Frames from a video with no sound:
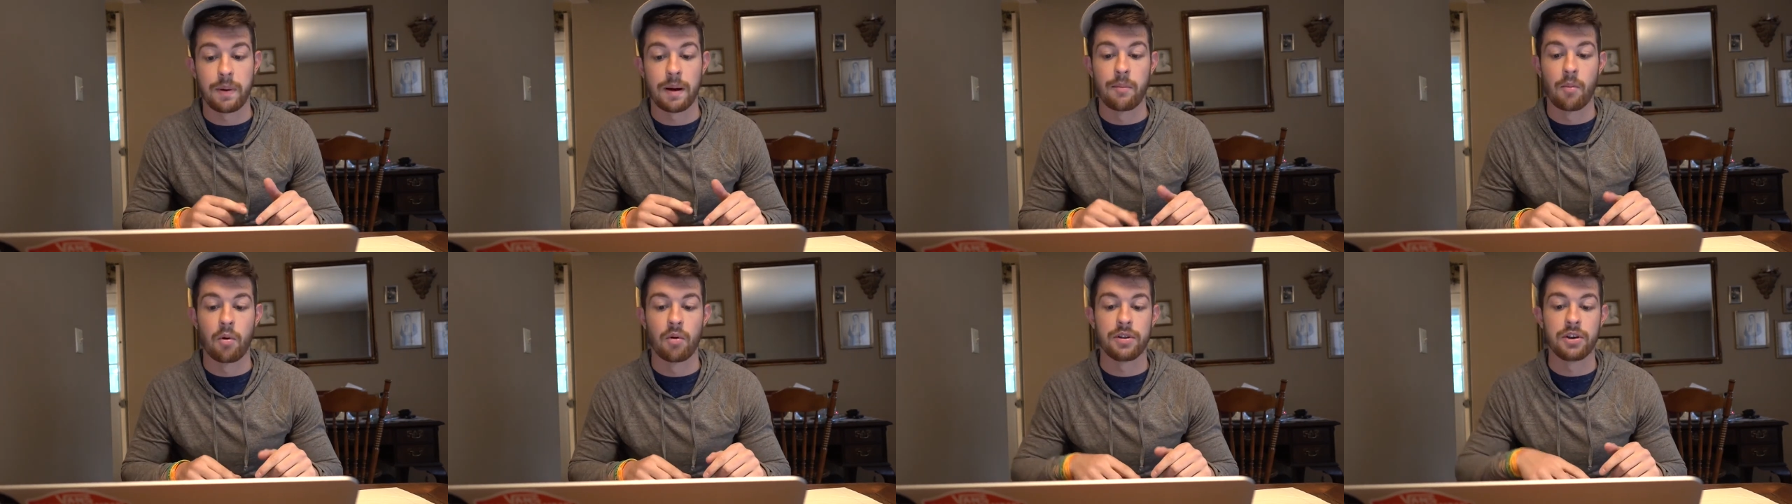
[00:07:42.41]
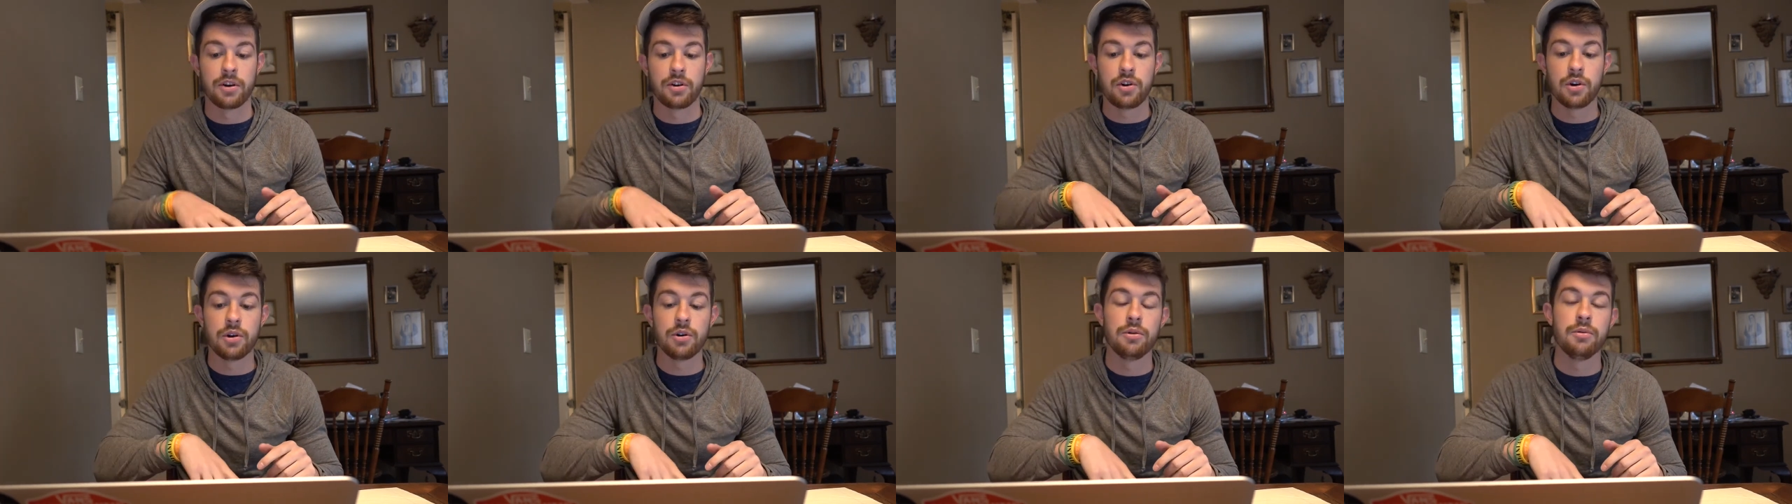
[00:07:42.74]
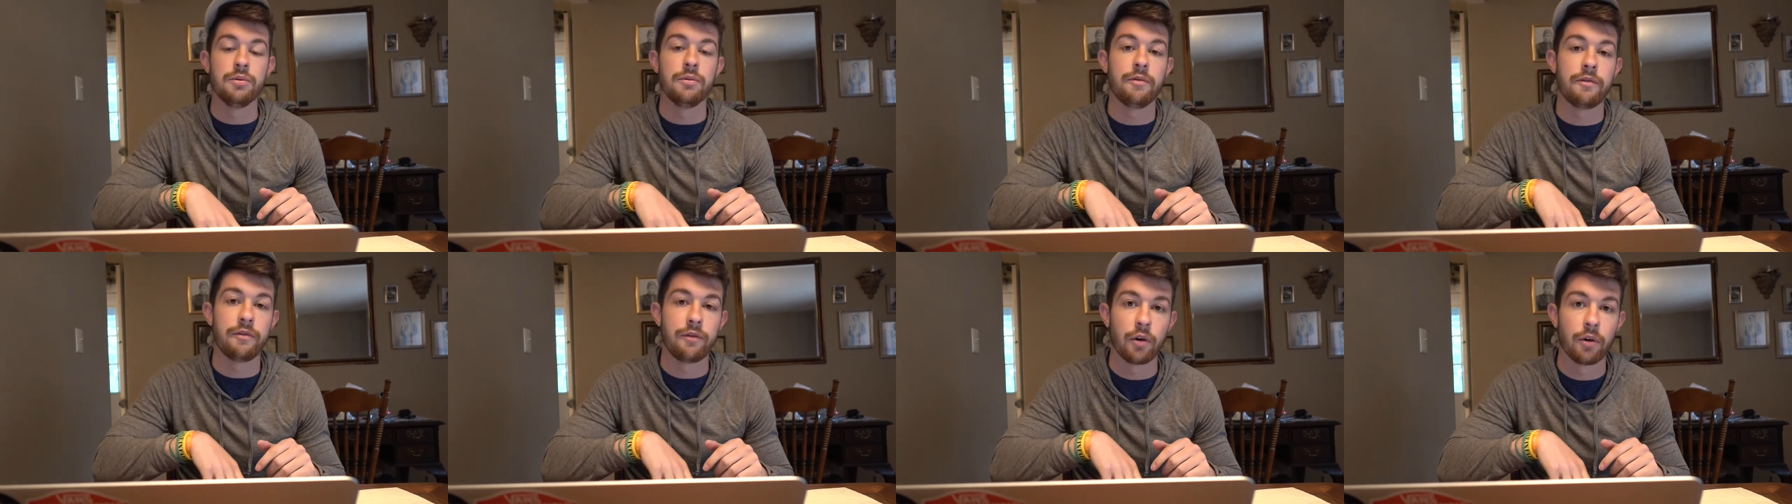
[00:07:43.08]
by more than
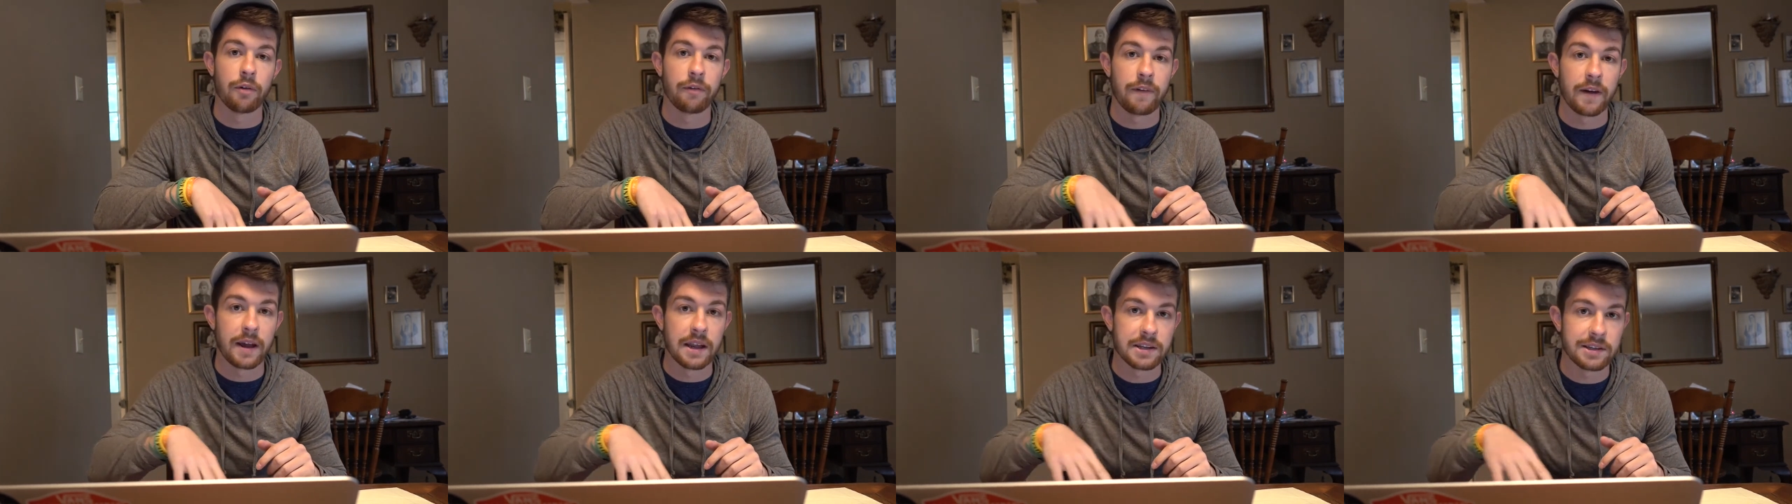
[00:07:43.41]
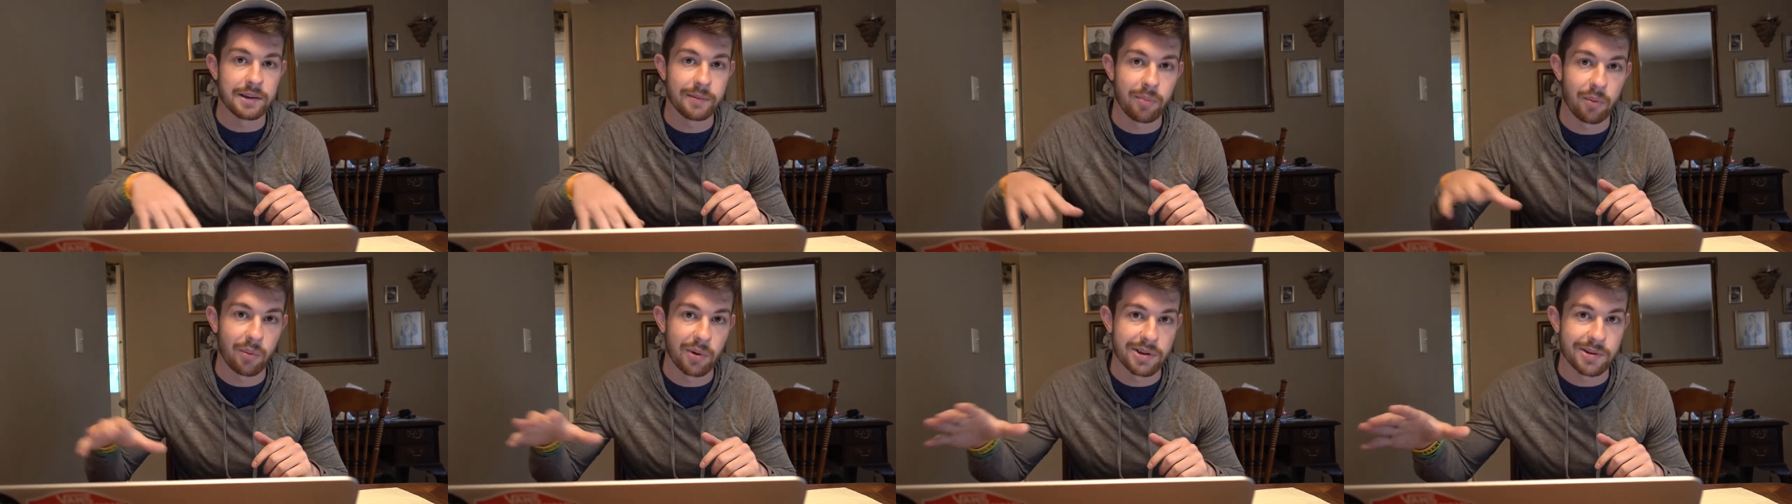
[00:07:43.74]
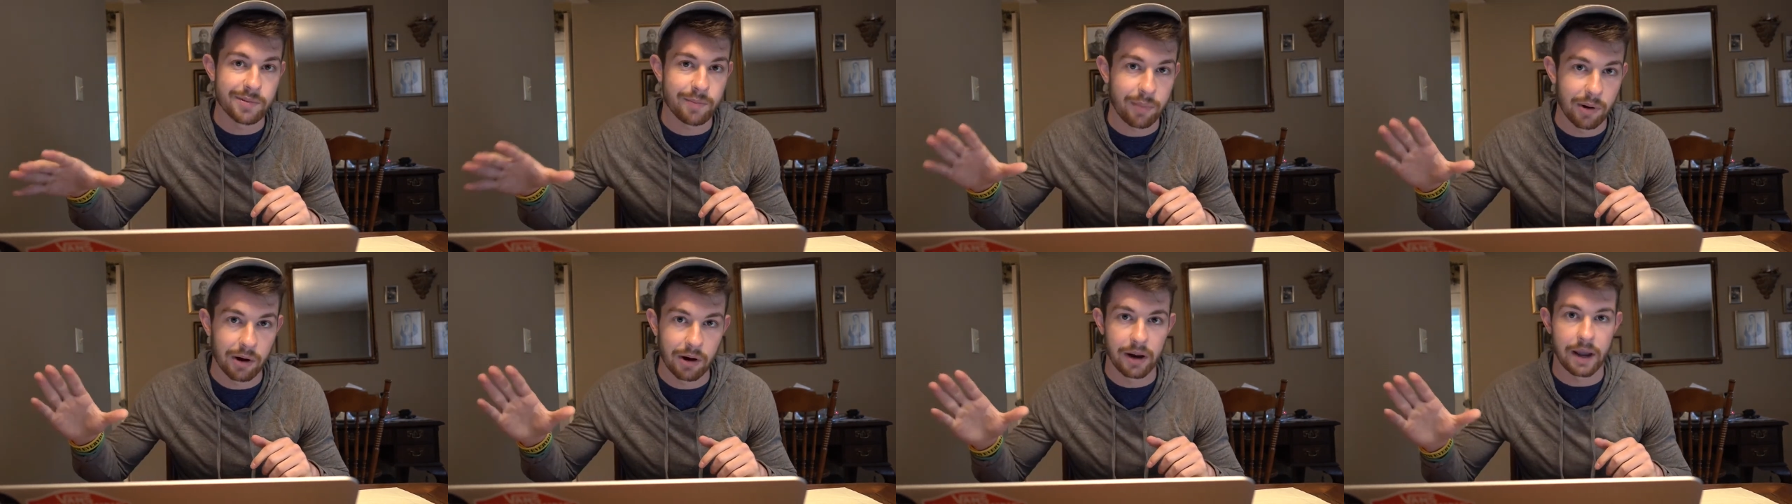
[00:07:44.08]
two full fantasy
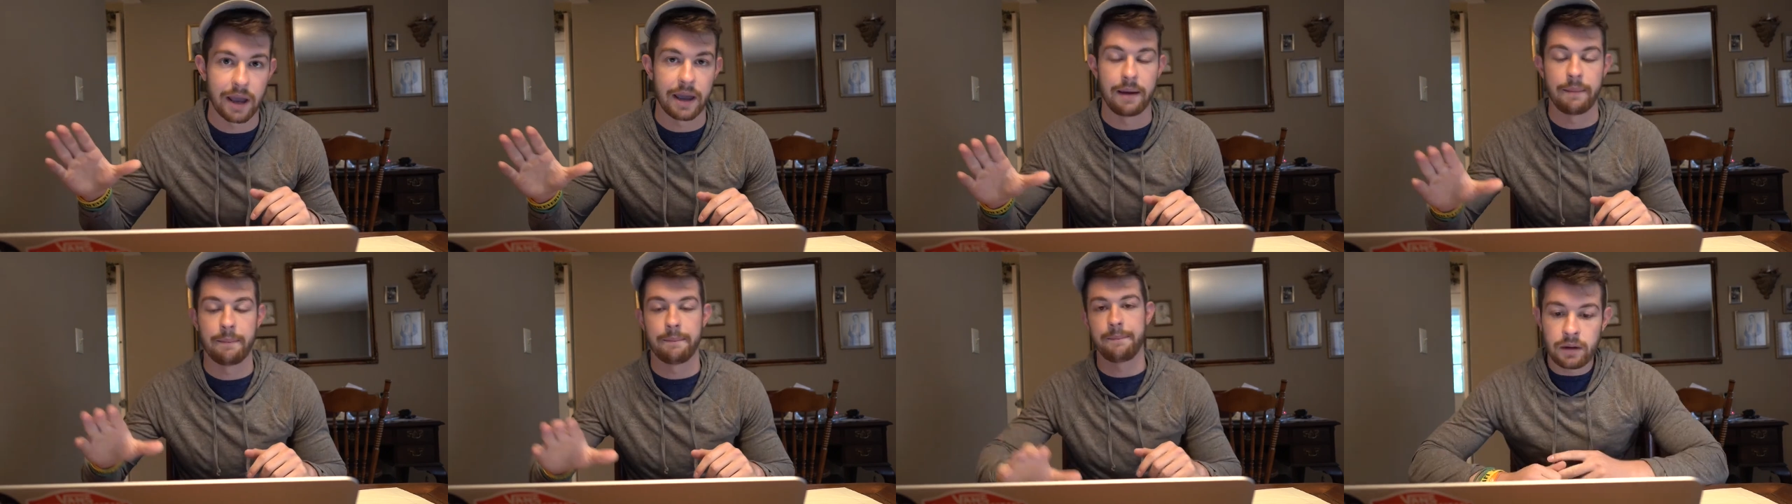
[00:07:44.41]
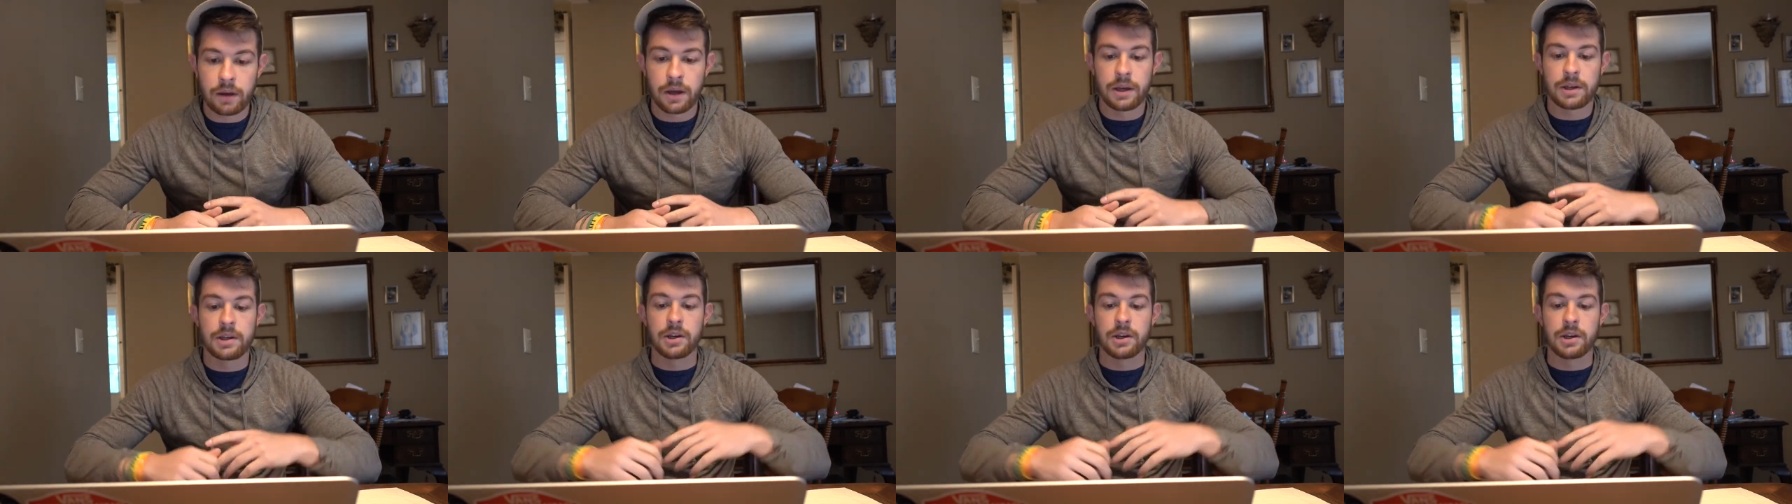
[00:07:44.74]
points per game.